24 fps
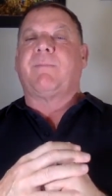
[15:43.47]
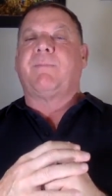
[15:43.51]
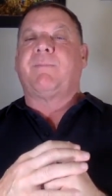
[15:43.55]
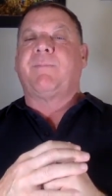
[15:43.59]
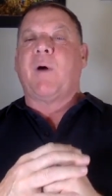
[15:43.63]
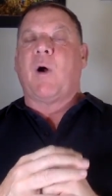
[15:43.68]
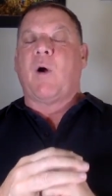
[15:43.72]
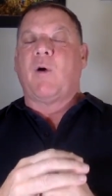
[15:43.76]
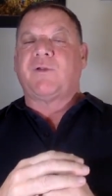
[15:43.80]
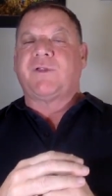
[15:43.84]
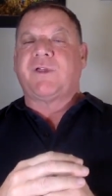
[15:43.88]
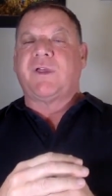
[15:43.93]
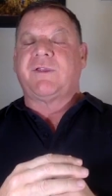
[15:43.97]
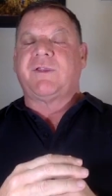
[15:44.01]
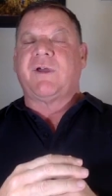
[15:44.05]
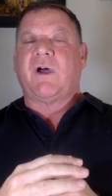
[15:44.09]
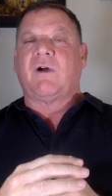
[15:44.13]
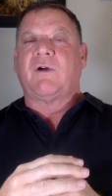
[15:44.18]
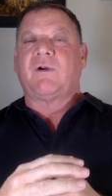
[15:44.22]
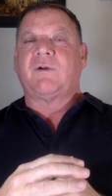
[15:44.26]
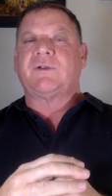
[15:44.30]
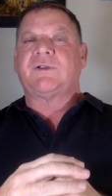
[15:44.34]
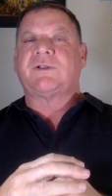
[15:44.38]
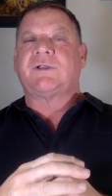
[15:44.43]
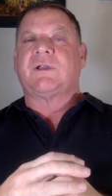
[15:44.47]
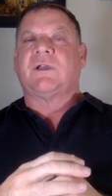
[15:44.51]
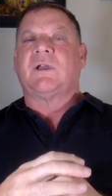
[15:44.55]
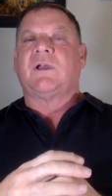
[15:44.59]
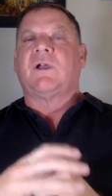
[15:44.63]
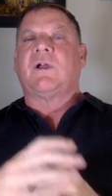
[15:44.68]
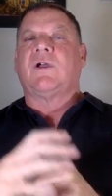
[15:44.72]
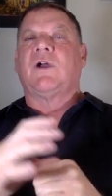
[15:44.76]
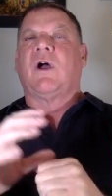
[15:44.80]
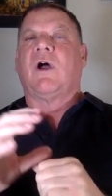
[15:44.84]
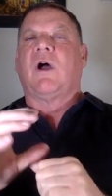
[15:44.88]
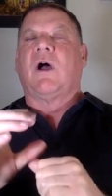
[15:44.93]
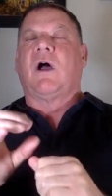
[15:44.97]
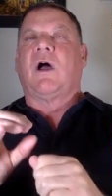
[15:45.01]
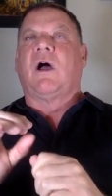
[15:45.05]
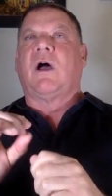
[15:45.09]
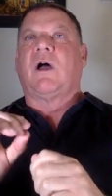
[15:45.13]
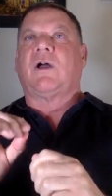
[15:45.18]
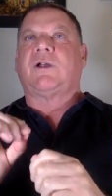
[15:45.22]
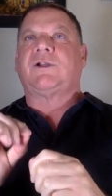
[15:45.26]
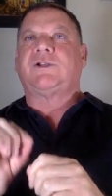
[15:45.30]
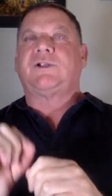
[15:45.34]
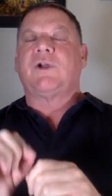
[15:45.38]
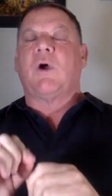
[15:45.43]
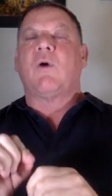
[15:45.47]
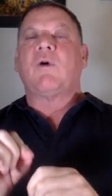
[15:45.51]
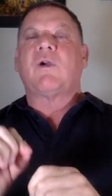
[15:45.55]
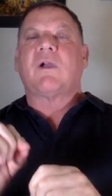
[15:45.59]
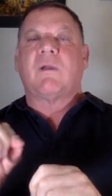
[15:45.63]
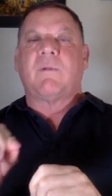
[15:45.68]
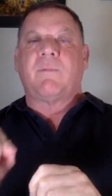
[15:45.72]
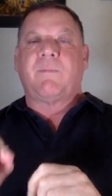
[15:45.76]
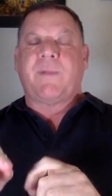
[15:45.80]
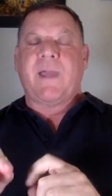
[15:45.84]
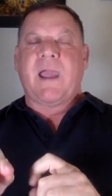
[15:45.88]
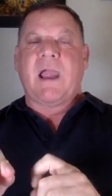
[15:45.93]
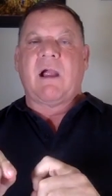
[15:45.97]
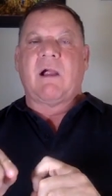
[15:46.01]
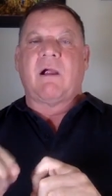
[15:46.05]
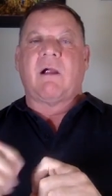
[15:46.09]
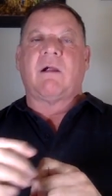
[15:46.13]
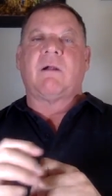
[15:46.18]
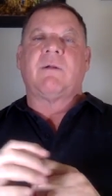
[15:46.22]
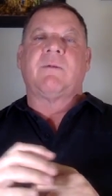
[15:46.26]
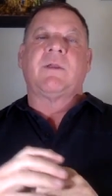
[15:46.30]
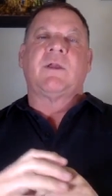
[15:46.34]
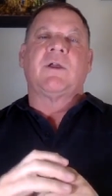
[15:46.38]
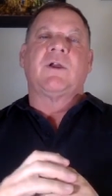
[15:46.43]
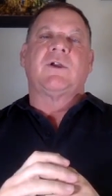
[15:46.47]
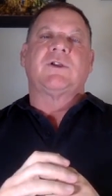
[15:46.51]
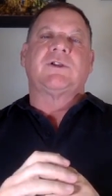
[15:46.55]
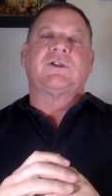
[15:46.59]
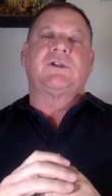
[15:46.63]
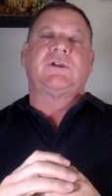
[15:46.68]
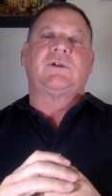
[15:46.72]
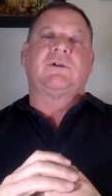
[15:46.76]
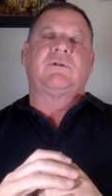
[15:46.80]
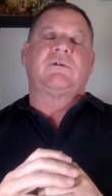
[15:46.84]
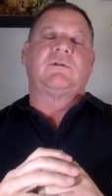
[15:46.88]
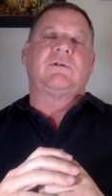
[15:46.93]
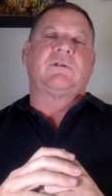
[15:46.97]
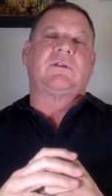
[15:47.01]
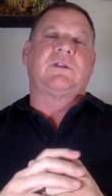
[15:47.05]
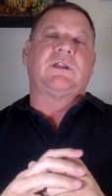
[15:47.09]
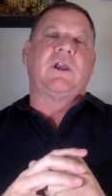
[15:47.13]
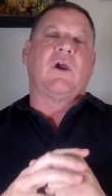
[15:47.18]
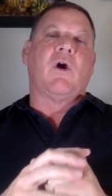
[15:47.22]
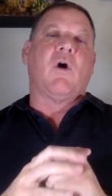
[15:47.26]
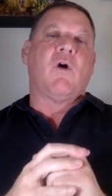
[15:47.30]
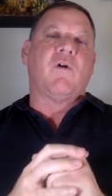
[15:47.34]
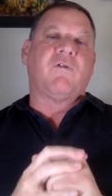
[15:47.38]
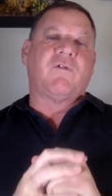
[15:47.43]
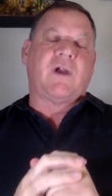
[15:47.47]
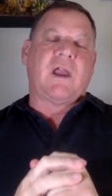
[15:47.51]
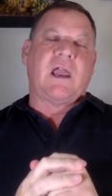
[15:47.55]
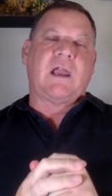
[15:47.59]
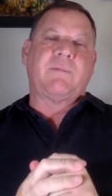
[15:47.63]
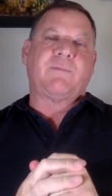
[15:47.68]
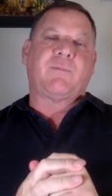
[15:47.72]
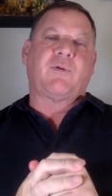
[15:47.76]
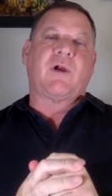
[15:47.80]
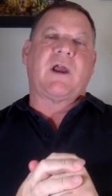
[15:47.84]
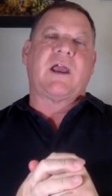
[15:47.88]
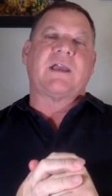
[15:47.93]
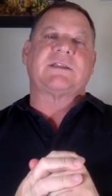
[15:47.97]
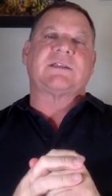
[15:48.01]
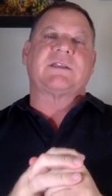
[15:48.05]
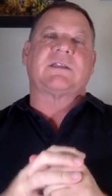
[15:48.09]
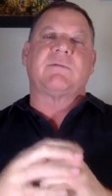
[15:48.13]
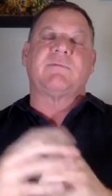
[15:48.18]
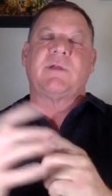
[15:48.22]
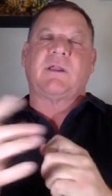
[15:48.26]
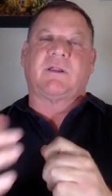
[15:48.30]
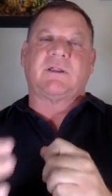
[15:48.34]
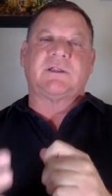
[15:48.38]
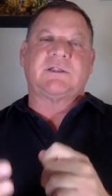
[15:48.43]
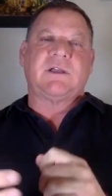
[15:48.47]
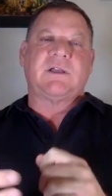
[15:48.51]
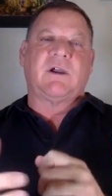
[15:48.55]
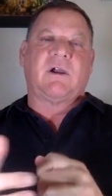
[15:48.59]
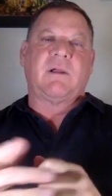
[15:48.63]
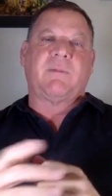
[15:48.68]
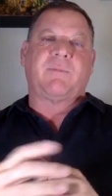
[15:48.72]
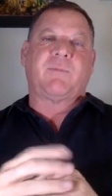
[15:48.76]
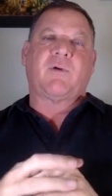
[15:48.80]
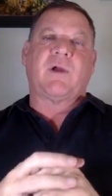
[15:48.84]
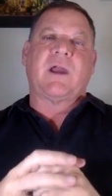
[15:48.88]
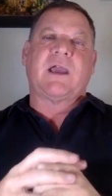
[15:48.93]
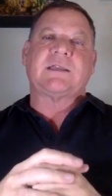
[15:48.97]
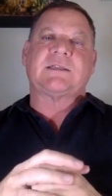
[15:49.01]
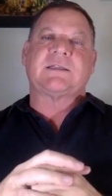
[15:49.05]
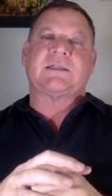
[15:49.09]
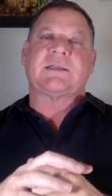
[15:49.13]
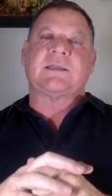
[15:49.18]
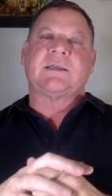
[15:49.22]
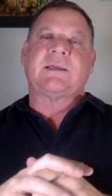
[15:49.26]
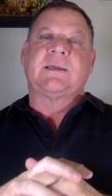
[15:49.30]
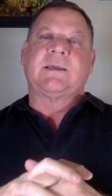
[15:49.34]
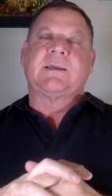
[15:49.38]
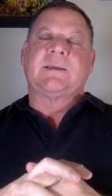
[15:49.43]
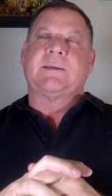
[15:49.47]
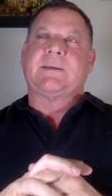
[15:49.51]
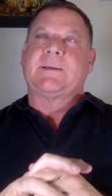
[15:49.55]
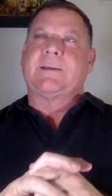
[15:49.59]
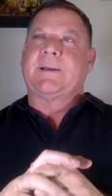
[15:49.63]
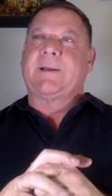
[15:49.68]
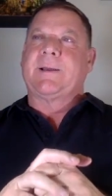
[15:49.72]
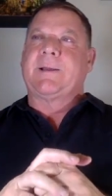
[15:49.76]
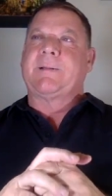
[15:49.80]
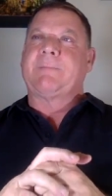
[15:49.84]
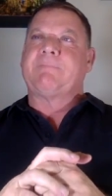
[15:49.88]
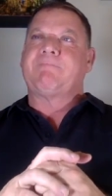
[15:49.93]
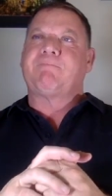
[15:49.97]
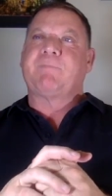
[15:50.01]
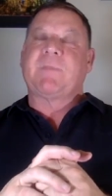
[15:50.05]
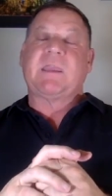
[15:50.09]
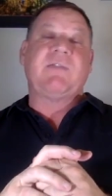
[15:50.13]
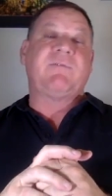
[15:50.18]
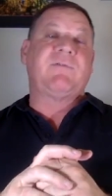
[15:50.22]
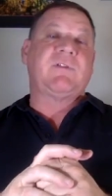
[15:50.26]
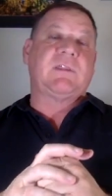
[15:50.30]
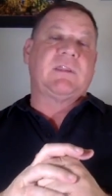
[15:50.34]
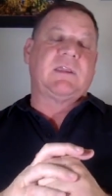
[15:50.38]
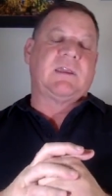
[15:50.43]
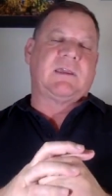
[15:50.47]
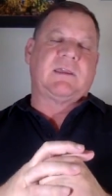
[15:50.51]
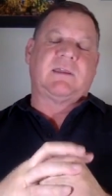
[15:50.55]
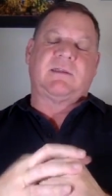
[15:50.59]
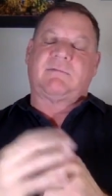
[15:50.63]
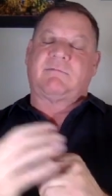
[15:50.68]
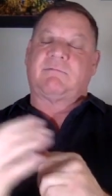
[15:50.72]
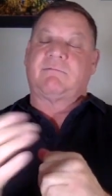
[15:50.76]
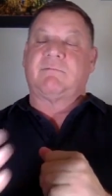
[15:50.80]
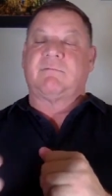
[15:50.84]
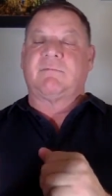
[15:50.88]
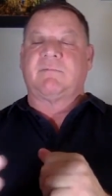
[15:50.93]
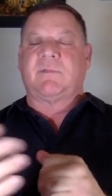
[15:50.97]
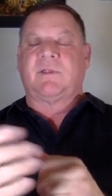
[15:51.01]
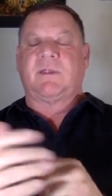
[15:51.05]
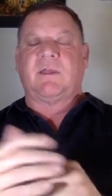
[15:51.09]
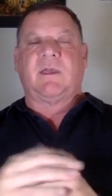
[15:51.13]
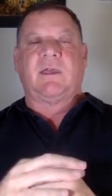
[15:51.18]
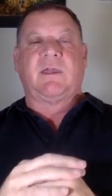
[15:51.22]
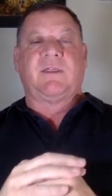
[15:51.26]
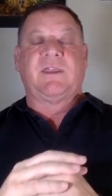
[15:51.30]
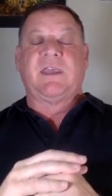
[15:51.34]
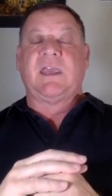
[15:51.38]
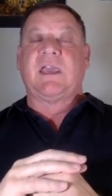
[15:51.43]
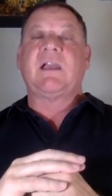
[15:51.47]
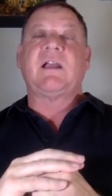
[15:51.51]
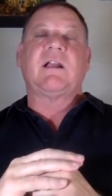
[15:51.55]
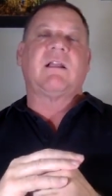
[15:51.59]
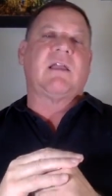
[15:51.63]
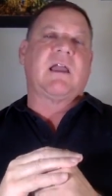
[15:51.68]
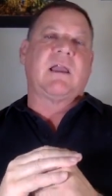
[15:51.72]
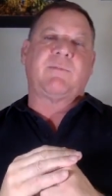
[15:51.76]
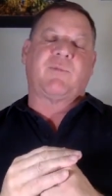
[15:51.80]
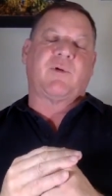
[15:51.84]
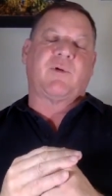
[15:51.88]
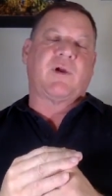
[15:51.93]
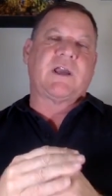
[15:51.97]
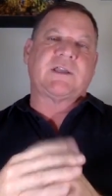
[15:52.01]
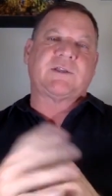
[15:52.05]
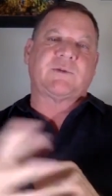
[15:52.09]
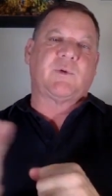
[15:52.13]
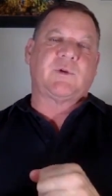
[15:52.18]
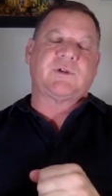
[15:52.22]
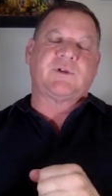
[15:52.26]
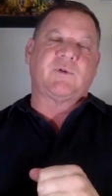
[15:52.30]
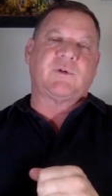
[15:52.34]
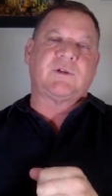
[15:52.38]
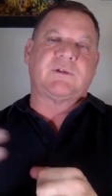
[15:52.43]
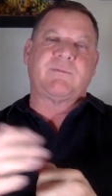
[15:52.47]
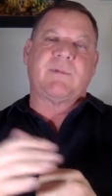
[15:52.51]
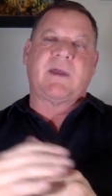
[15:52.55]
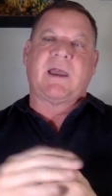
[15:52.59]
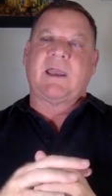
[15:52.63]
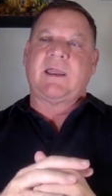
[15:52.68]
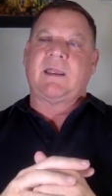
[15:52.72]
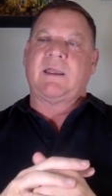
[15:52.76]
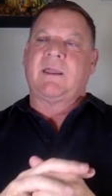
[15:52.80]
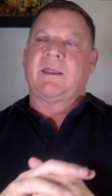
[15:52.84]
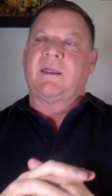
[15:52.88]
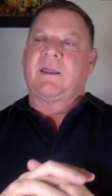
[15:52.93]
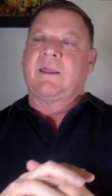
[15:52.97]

both of those uh, don't compare to the overhead press, the military press, um, even uh, the incline press, which was my